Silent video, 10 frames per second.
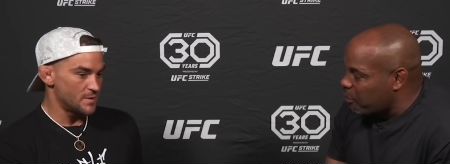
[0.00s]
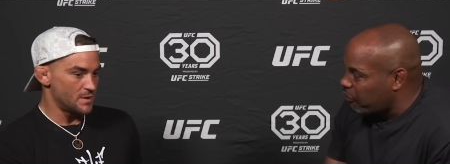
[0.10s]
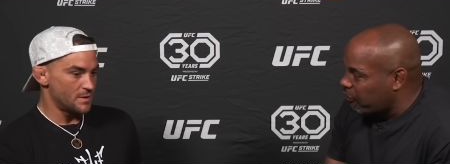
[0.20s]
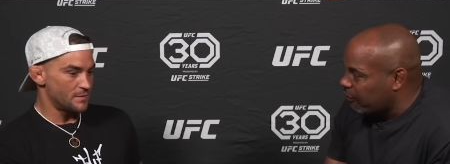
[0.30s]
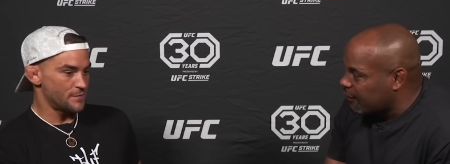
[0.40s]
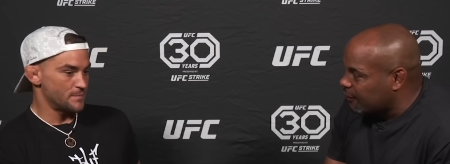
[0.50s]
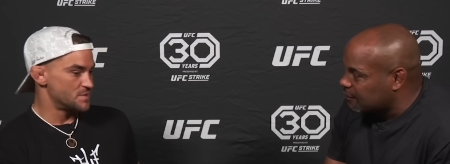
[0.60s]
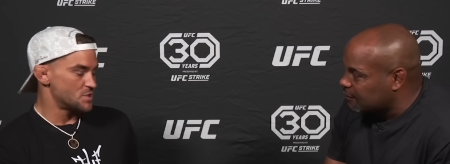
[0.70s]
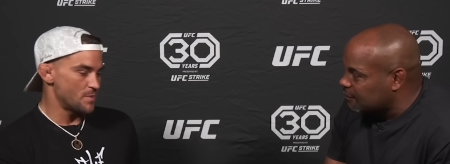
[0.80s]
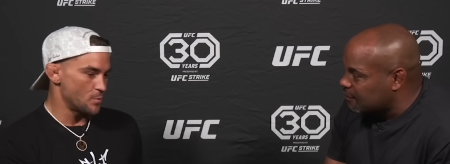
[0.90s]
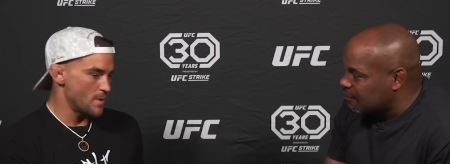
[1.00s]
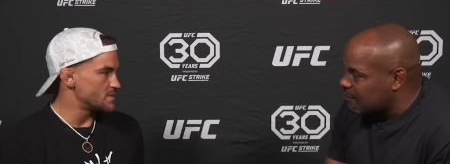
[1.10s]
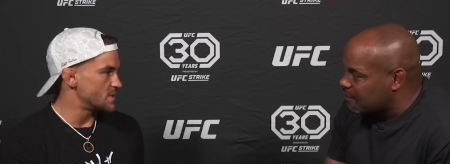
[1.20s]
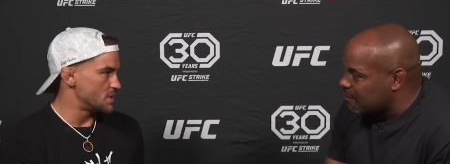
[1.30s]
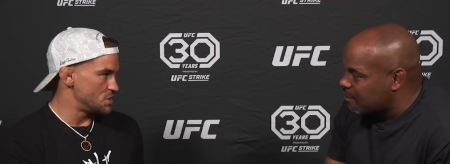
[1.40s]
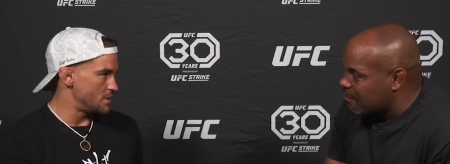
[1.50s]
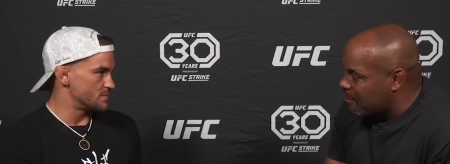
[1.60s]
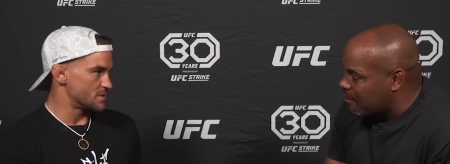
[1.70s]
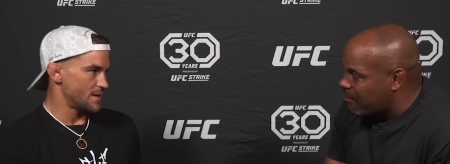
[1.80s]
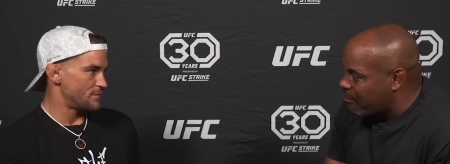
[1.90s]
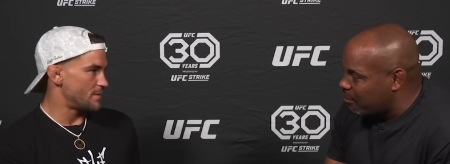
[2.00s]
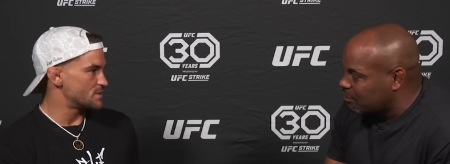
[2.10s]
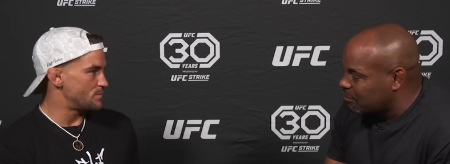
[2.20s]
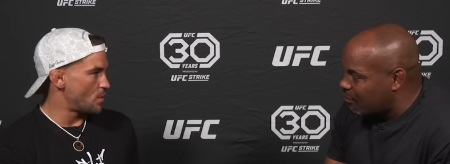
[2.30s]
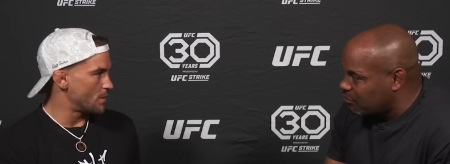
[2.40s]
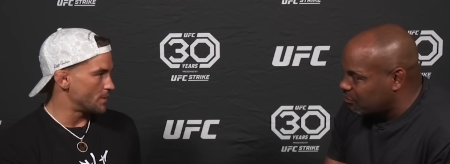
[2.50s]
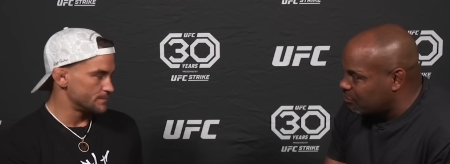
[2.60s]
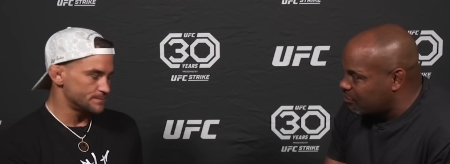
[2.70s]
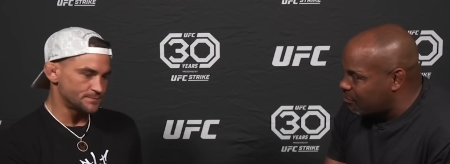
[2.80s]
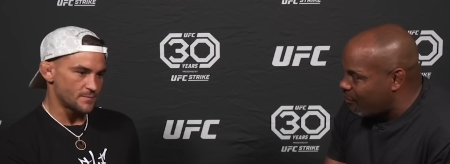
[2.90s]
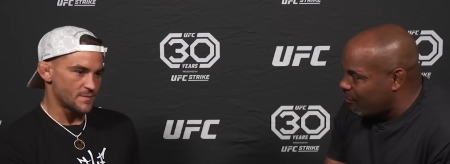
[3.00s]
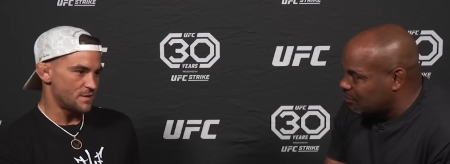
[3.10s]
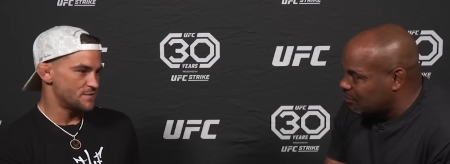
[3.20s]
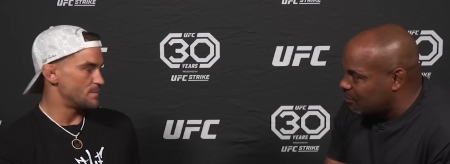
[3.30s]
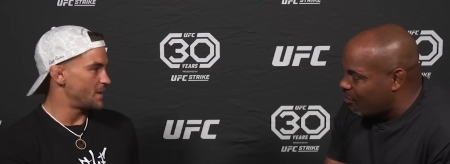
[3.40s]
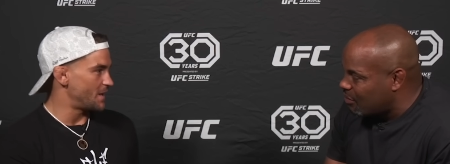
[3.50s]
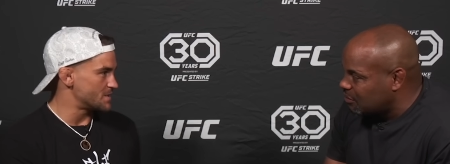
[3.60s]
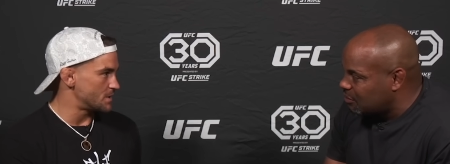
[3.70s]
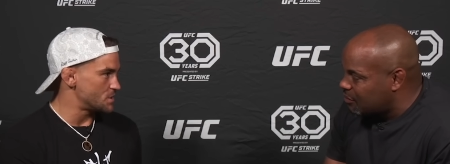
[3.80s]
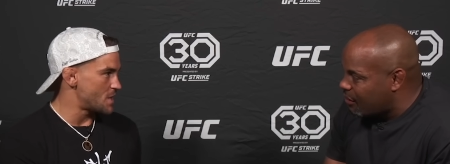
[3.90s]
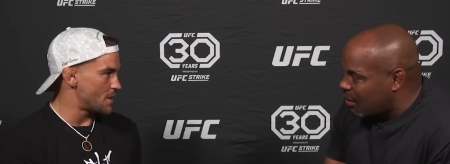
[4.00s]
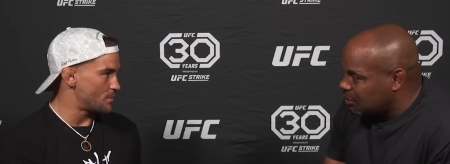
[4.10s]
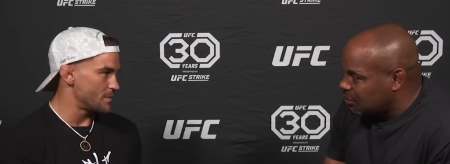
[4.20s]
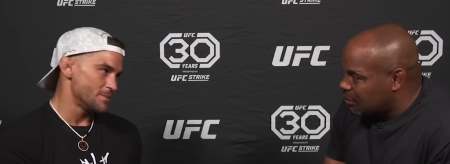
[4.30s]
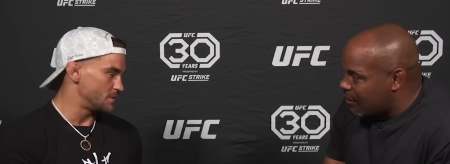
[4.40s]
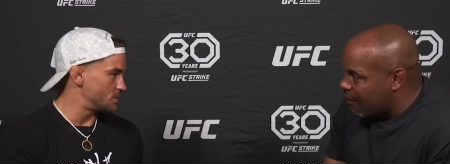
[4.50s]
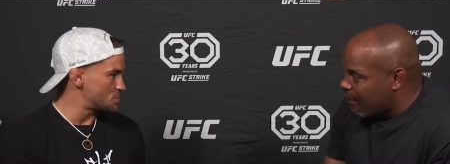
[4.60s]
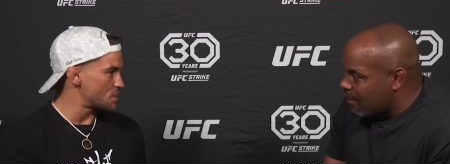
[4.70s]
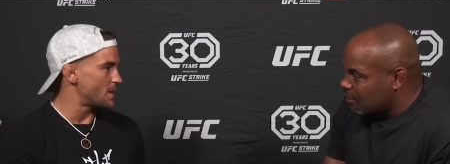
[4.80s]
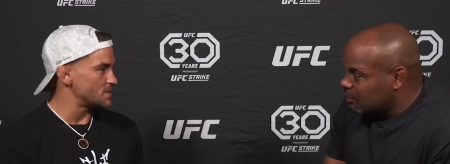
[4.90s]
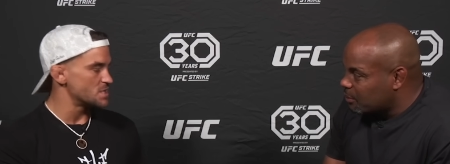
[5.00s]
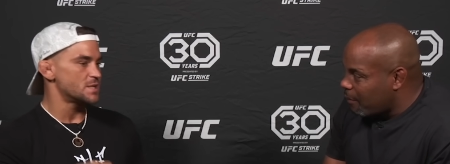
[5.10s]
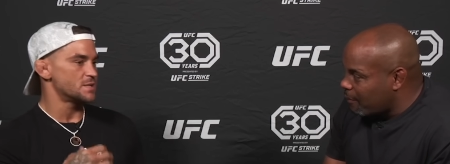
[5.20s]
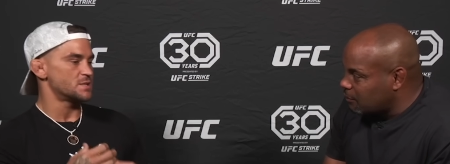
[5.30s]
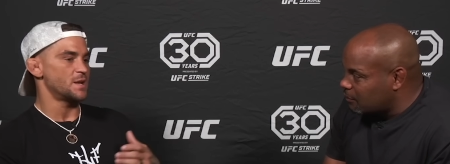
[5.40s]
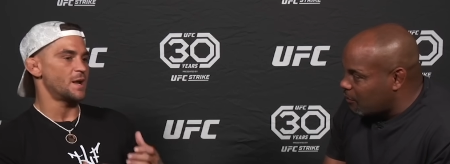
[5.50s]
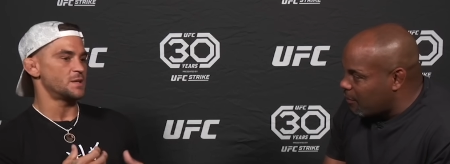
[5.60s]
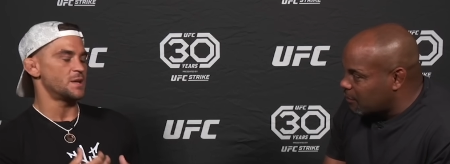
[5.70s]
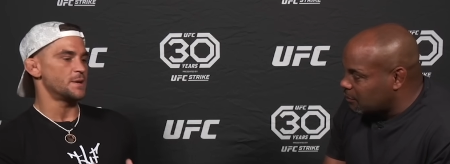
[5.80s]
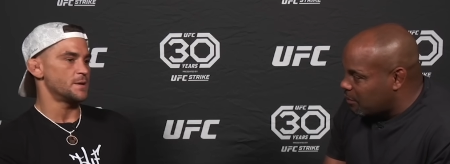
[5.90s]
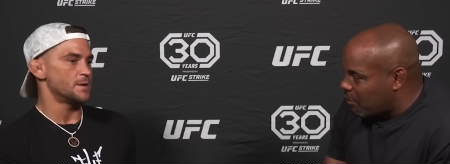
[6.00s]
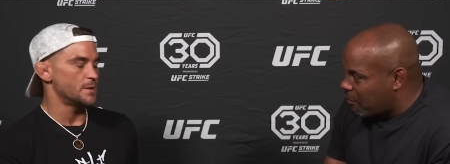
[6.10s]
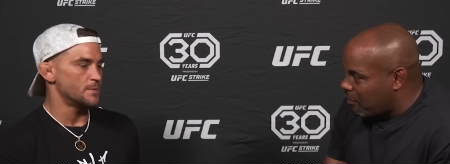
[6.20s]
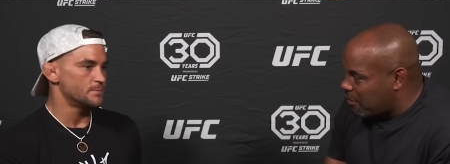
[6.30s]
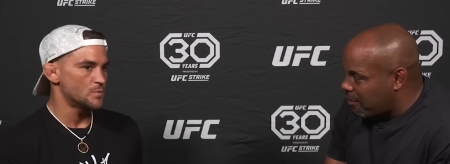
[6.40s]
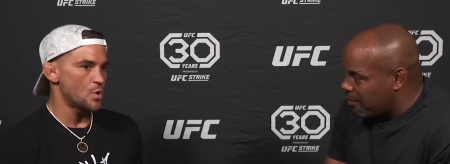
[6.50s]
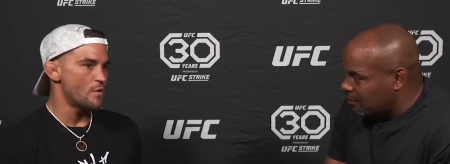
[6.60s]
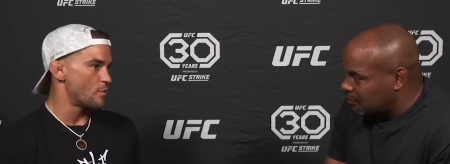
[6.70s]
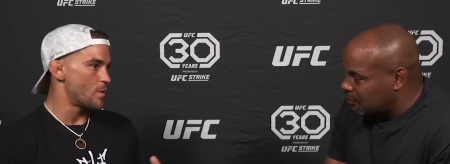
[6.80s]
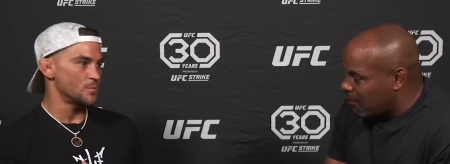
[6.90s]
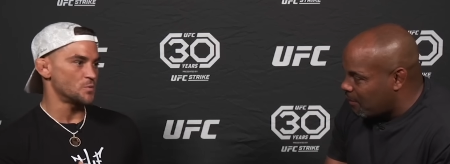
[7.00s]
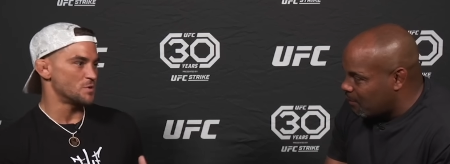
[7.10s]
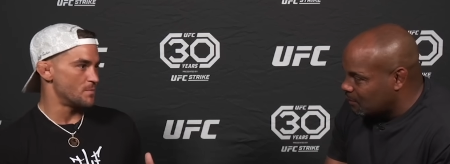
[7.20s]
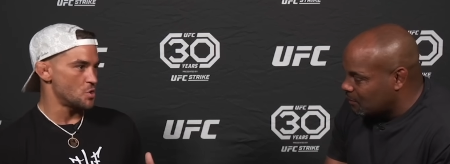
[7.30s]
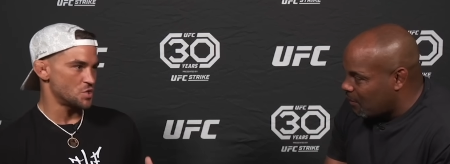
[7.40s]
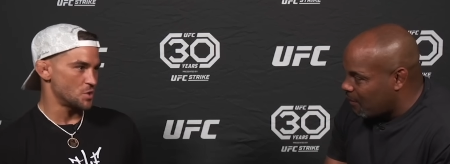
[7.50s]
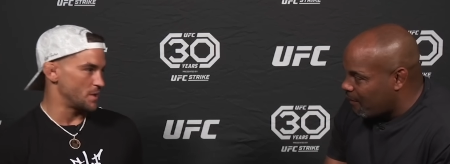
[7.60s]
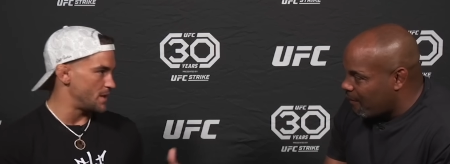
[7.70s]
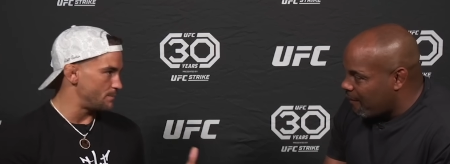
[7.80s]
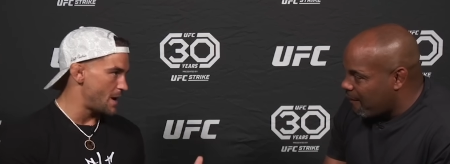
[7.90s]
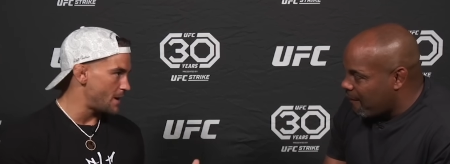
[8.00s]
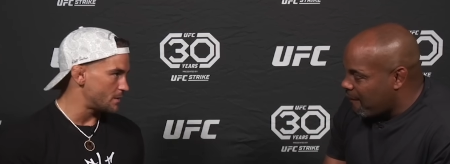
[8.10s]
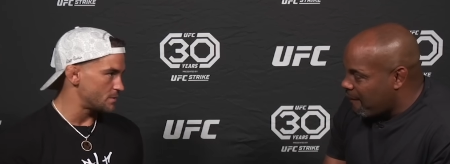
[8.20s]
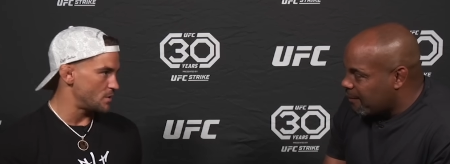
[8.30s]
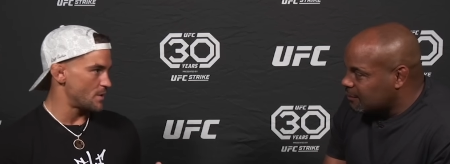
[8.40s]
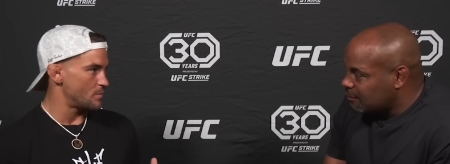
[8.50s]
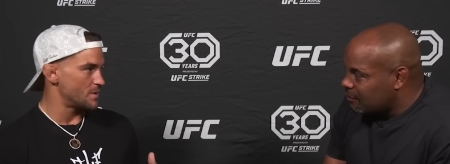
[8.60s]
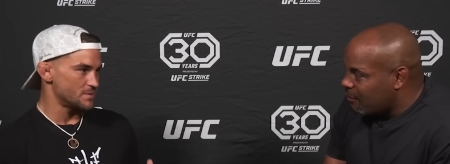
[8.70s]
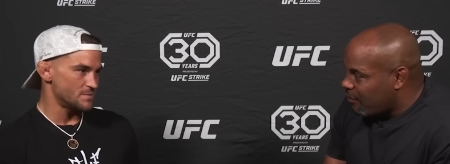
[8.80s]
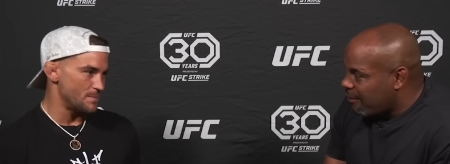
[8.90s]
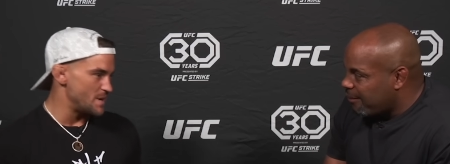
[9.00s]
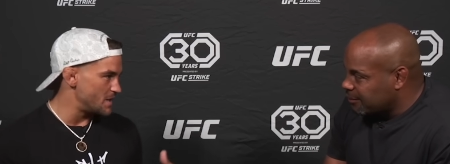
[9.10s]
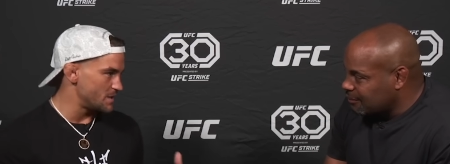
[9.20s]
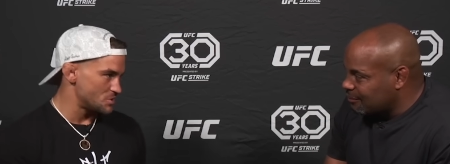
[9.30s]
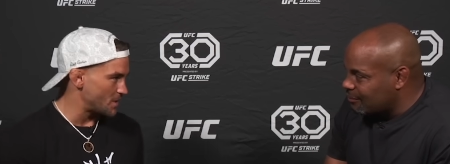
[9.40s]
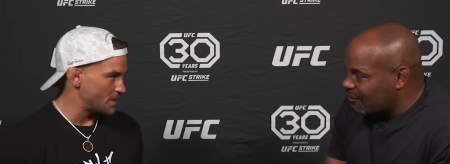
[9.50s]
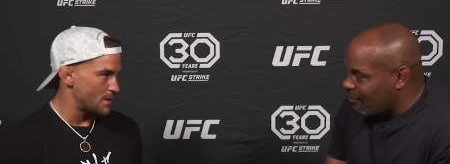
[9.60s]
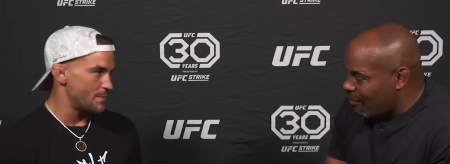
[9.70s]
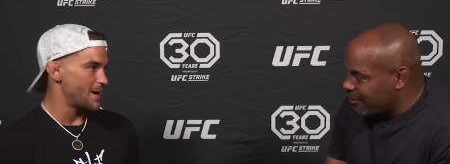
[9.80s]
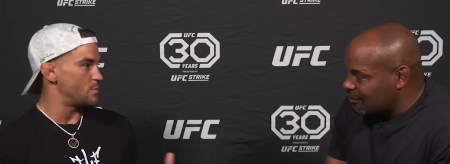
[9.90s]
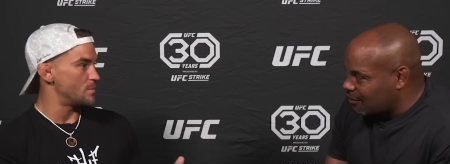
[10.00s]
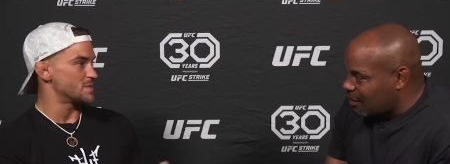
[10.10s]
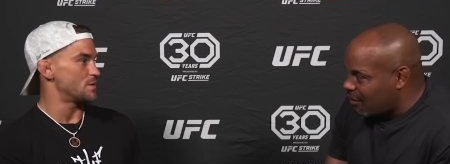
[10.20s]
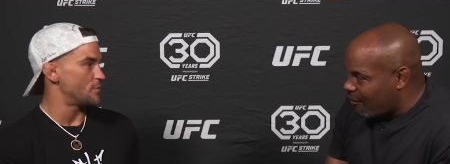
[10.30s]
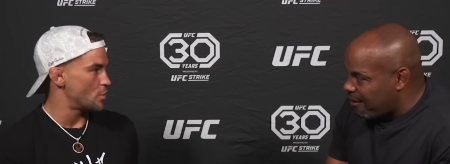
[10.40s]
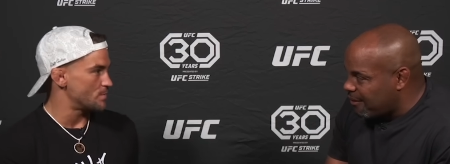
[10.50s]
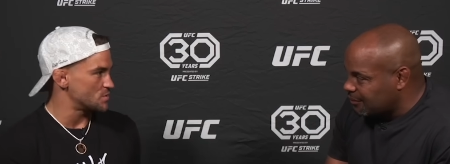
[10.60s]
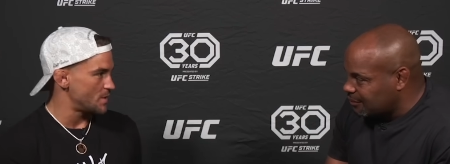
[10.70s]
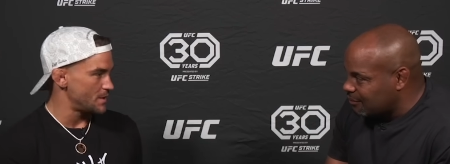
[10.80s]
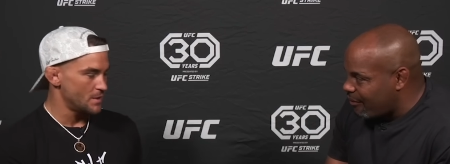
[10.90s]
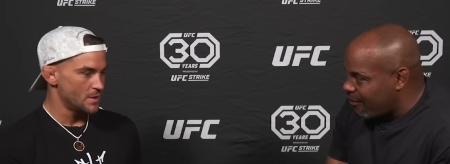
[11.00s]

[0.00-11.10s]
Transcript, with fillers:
Speaker 1: uh, from so many reps in the gyms. Like, if I'm sparring, if somebody lands a good shot on me, good shot, like just to, to not get uh, overwhelmed with emotion or get back. You know, I don't want to immediately try to get them back and put yeah. myself in harm's way,